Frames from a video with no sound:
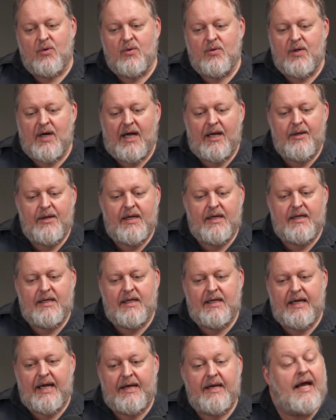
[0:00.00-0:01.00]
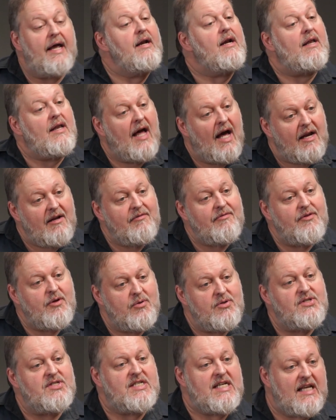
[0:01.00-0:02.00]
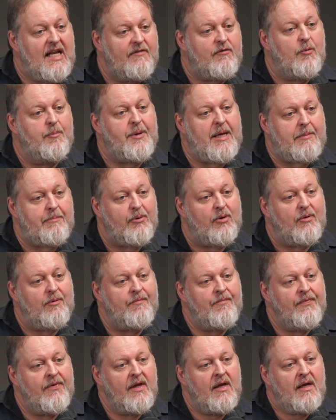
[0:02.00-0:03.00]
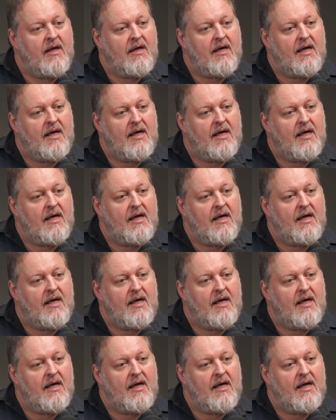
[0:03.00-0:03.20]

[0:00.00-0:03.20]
So and a lot of those C-level people,